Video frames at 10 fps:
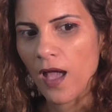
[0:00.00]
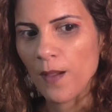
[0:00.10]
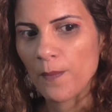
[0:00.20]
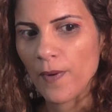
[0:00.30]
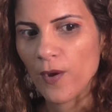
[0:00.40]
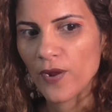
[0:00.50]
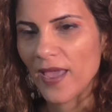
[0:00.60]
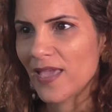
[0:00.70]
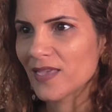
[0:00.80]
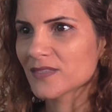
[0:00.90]
About
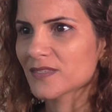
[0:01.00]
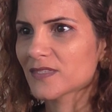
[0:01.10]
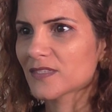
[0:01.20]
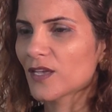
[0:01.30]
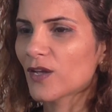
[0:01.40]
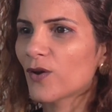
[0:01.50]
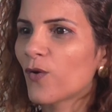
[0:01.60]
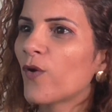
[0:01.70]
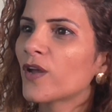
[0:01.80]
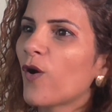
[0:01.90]
ants
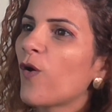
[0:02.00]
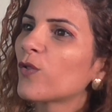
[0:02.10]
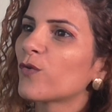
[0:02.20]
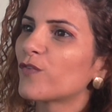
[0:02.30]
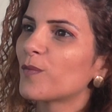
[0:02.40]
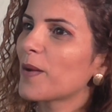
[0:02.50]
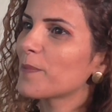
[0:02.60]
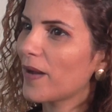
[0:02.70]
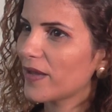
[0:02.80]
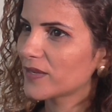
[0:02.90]
going all over my
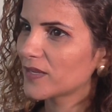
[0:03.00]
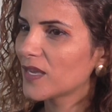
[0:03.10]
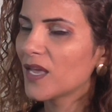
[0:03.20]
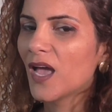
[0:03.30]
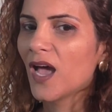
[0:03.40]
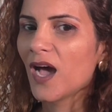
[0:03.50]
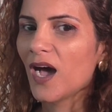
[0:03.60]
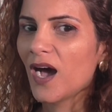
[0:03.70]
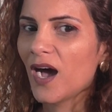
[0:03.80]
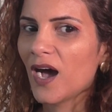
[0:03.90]
body.
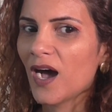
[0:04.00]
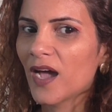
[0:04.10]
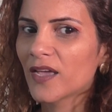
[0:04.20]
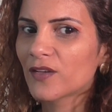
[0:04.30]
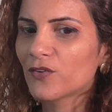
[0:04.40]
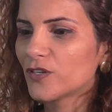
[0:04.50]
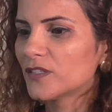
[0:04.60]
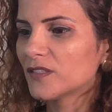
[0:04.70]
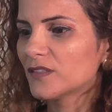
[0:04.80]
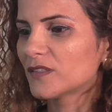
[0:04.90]
I
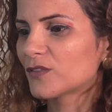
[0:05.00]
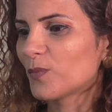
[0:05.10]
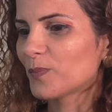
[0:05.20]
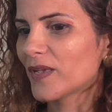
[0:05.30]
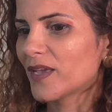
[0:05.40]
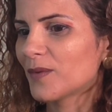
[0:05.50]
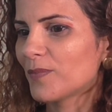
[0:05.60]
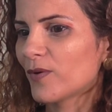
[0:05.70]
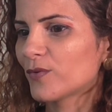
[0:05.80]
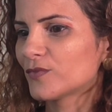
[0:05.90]
couldn't complain
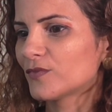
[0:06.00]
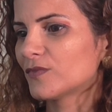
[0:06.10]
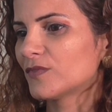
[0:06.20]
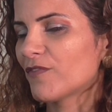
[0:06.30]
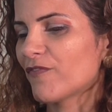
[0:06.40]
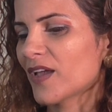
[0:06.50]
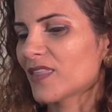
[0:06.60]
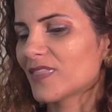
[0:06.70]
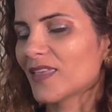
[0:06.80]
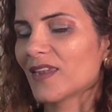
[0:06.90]
about the
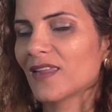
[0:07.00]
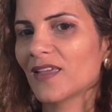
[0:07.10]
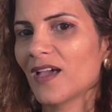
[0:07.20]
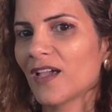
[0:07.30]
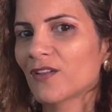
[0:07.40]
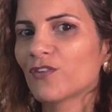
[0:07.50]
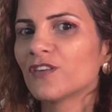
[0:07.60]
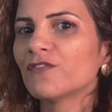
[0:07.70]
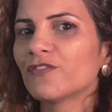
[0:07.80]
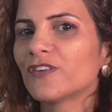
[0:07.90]
fact that I
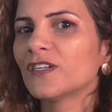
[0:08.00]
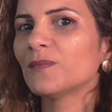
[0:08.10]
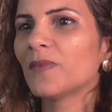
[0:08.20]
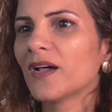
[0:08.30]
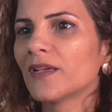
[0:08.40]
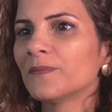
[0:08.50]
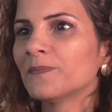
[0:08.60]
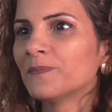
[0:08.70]
couldn't feel my